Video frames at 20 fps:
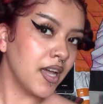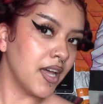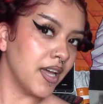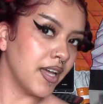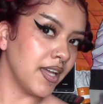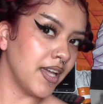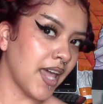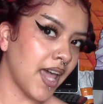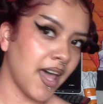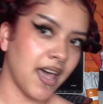
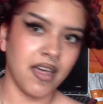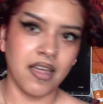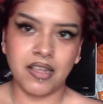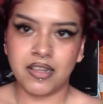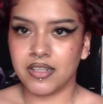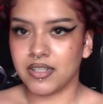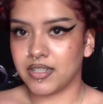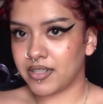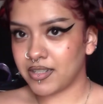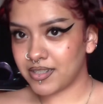yeah,
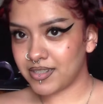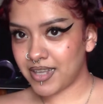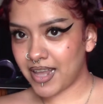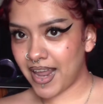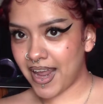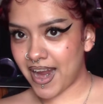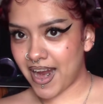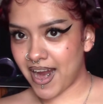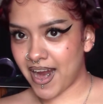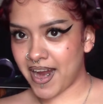this is a
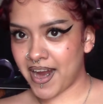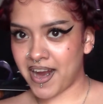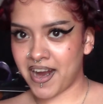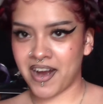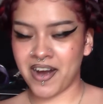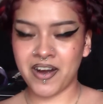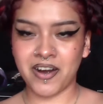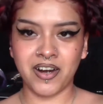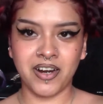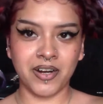
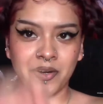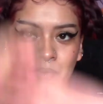hair.